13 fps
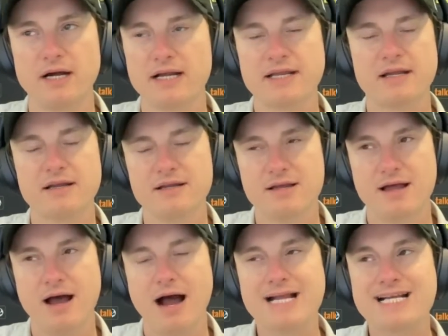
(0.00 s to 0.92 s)
I
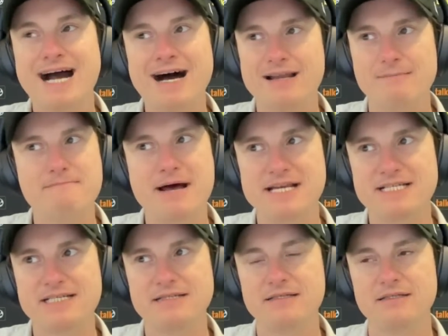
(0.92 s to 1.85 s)
can't
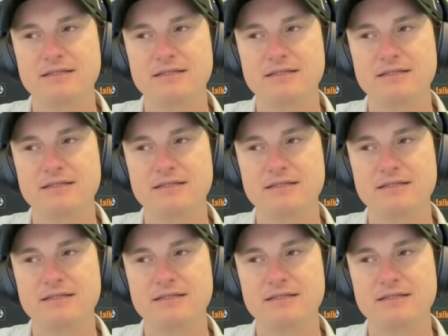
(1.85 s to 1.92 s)
imagine